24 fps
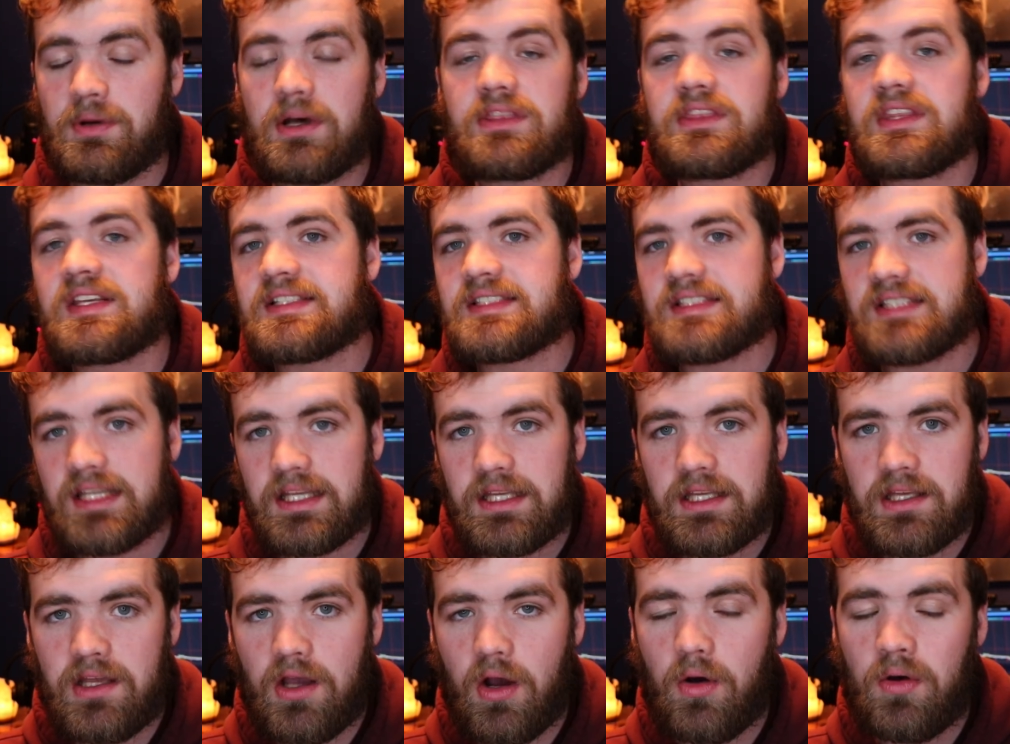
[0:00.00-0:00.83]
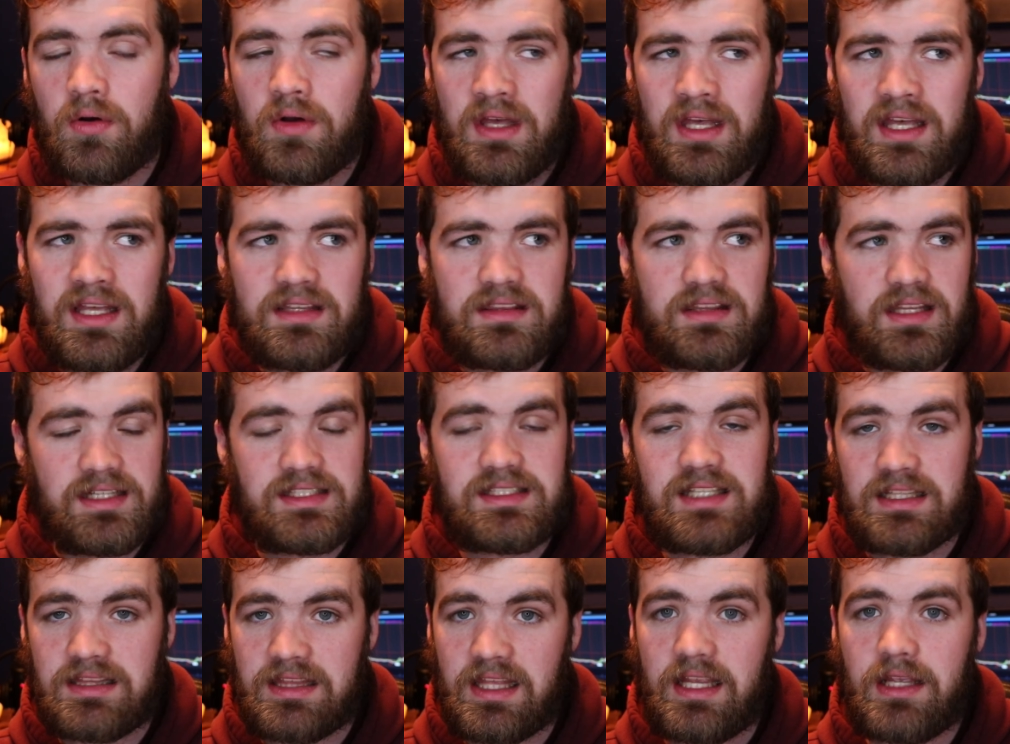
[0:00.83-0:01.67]
But the CEO
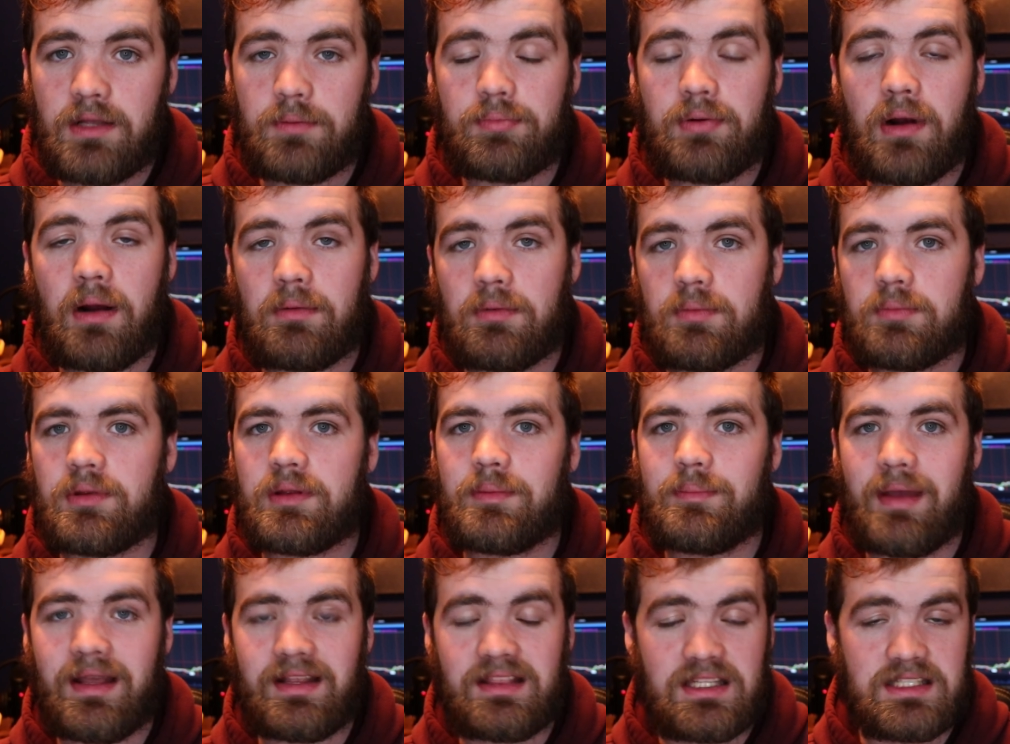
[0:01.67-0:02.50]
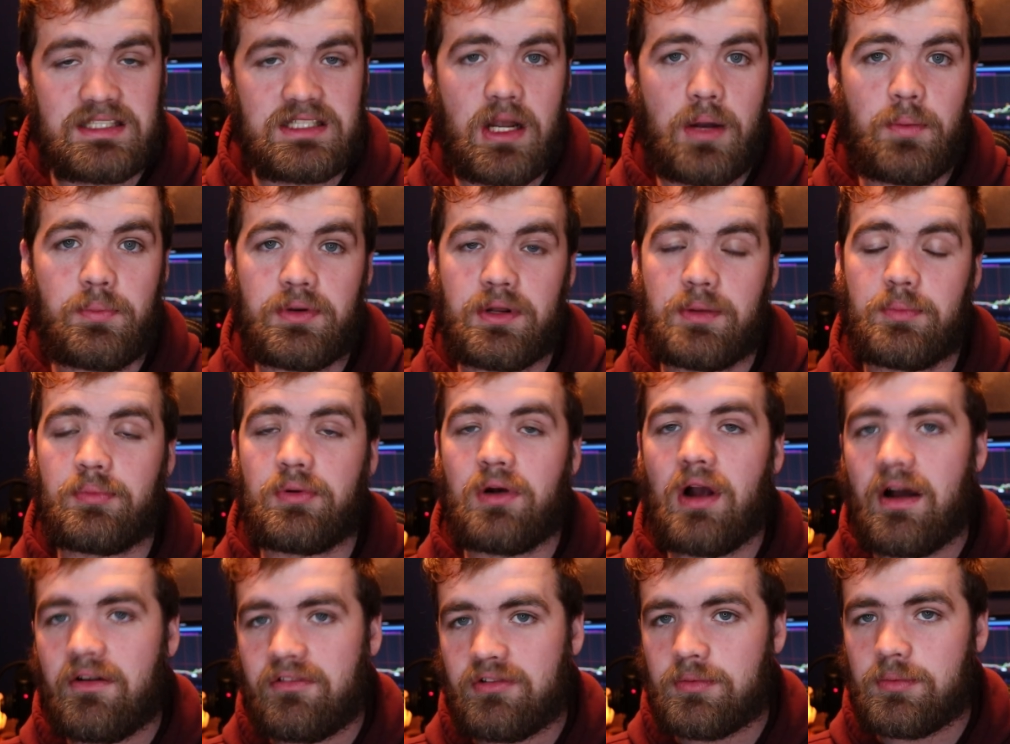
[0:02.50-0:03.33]
thinks that they could probably make this company
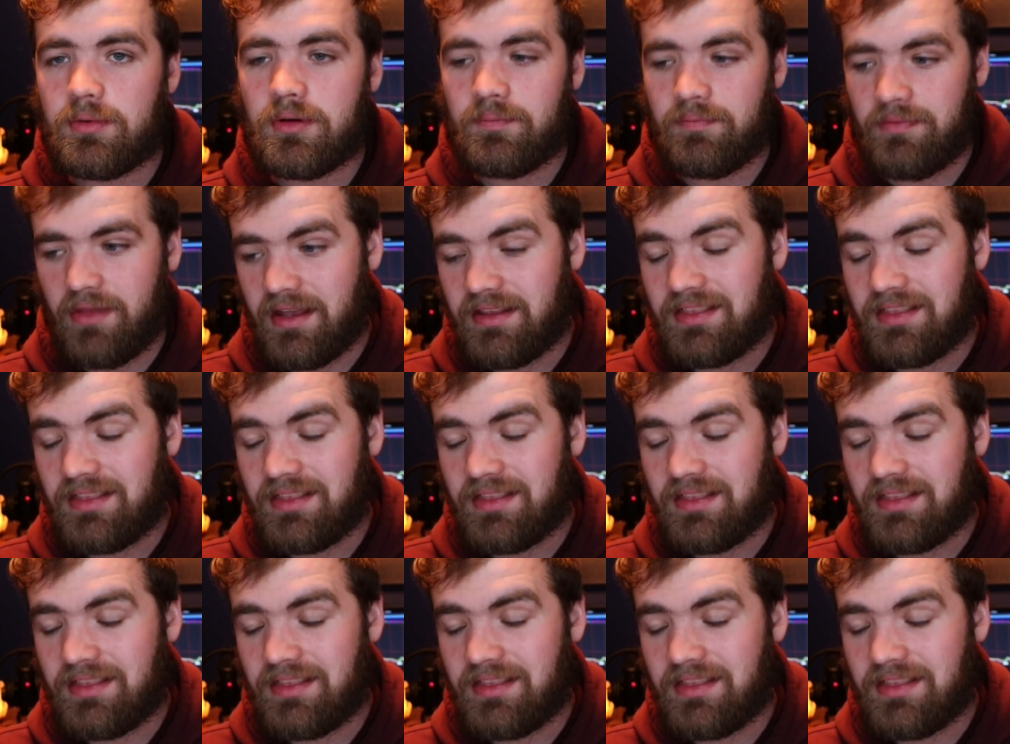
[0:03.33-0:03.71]
profitable.